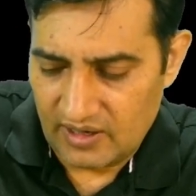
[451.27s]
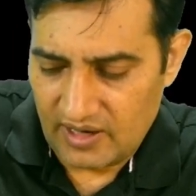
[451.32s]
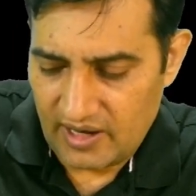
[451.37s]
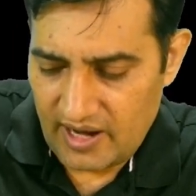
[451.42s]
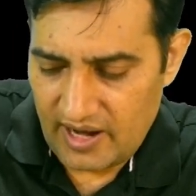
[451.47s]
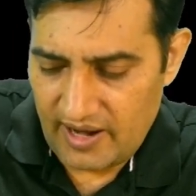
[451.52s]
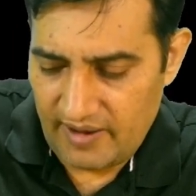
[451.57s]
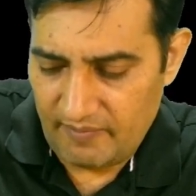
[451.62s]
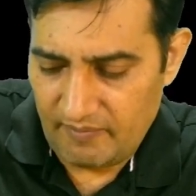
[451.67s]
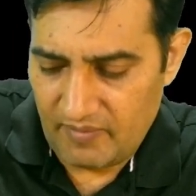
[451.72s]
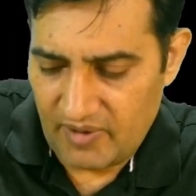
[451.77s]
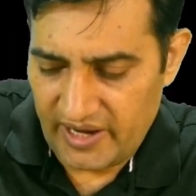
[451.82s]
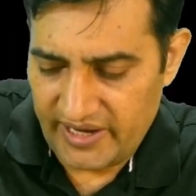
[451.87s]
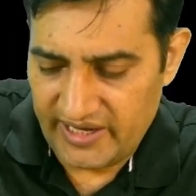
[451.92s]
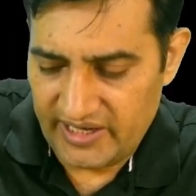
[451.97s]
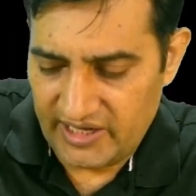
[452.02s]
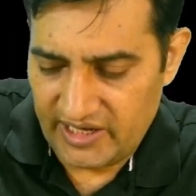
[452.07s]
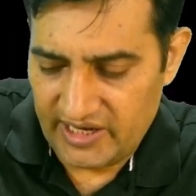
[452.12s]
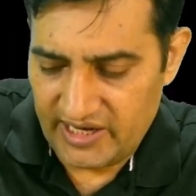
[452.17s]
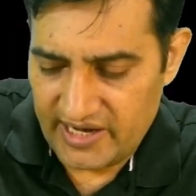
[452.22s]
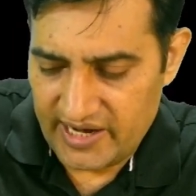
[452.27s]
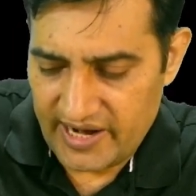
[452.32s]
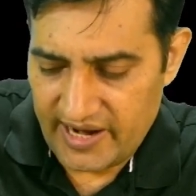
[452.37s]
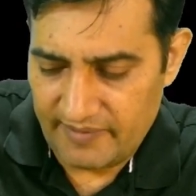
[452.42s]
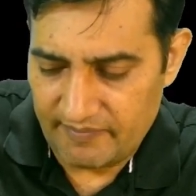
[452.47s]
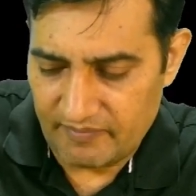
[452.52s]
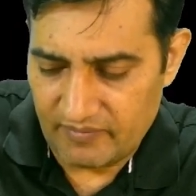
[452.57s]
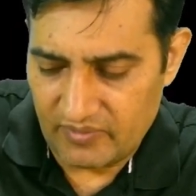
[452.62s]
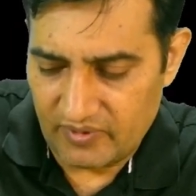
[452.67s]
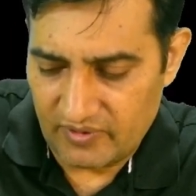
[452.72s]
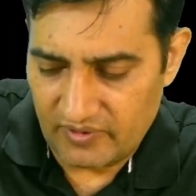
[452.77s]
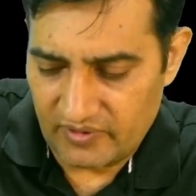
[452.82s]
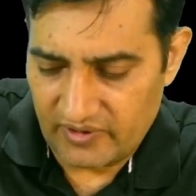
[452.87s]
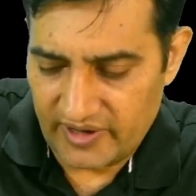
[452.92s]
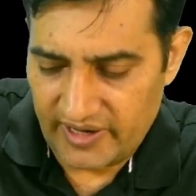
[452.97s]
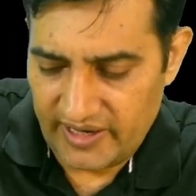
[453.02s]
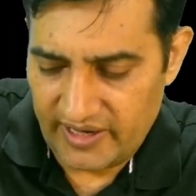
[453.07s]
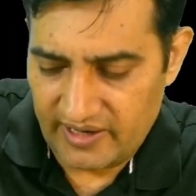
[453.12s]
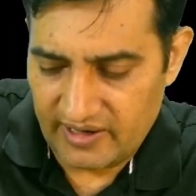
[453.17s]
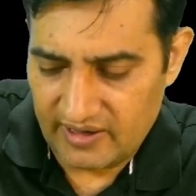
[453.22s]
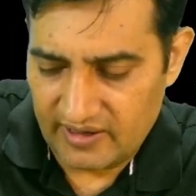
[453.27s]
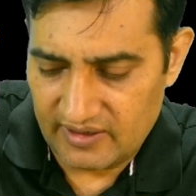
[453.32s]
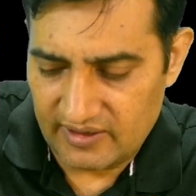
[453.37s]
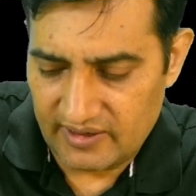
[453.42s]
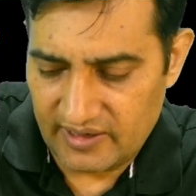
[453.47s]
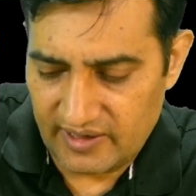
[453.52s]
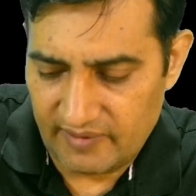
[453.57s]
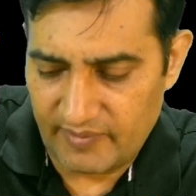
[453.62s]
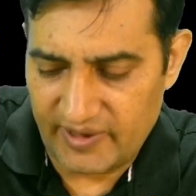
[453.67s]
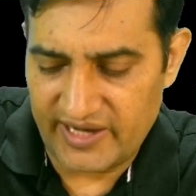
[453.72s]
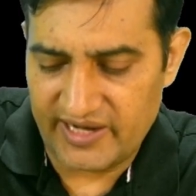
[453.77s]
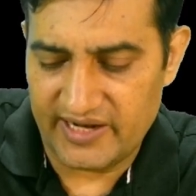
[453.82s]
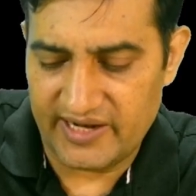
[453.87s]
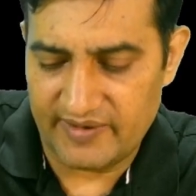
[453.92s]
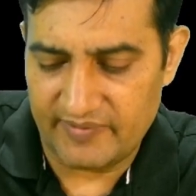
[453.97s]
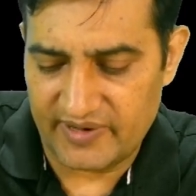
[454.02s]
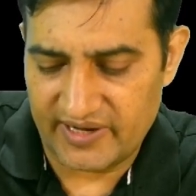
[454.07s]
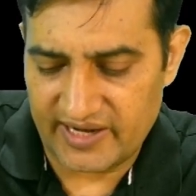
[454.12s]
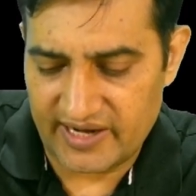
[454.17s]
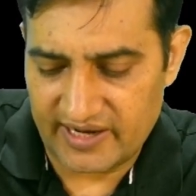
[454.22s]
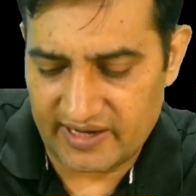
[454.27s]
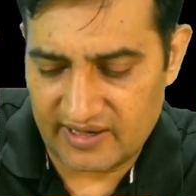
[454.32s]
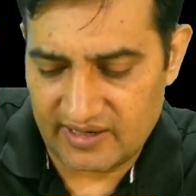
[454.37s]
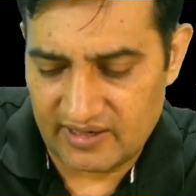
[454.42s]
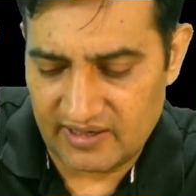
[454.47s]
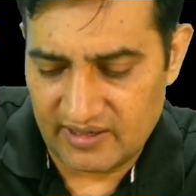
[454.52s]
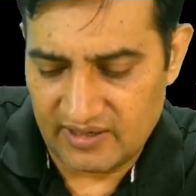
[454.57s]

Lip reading: MITM, right? MITM attack.